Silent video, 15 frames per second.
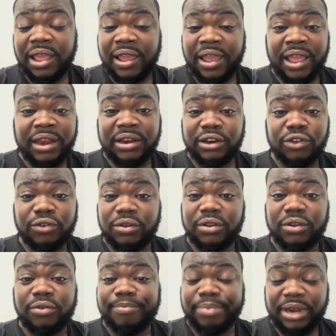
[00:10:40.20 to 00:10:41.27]
And
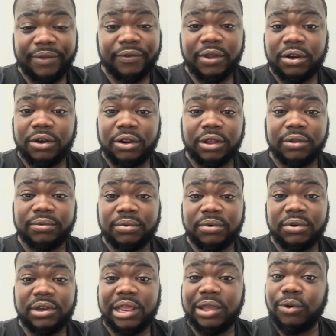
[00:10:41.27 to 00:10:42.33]
you believe it or not,
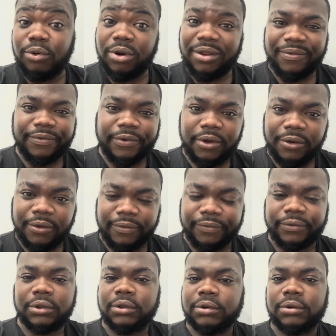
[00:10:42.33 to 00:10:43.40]
they're all
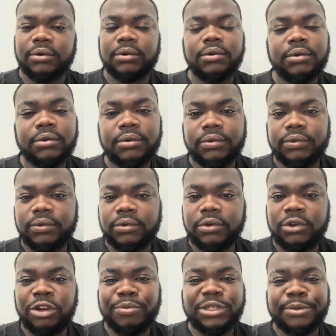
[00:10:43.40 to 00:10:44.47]
involved.
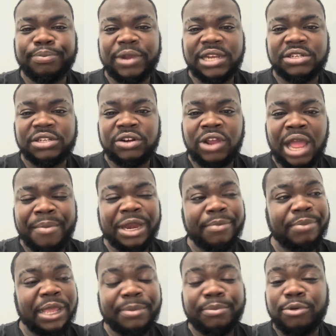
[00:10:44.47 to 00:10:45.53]
You'll be surprised to know how many
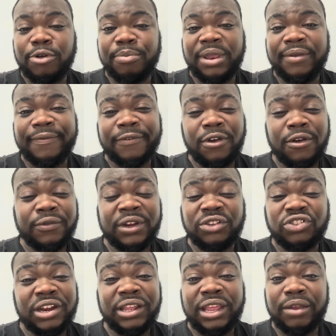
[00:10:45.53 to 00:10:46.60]
people will be involved in
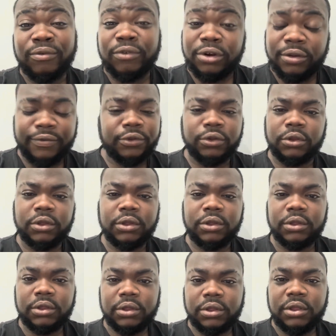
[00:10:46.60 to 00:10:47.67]
trying to get rid of you,
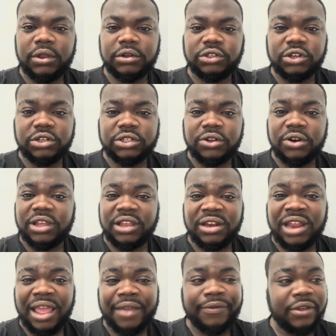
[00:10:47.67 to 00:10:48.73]
just so they can
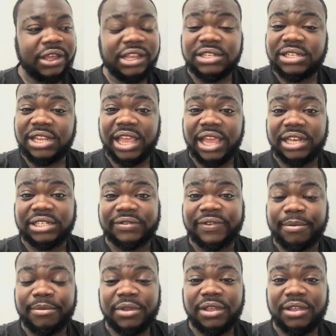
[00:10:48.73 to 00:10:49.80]
have your insides, fam.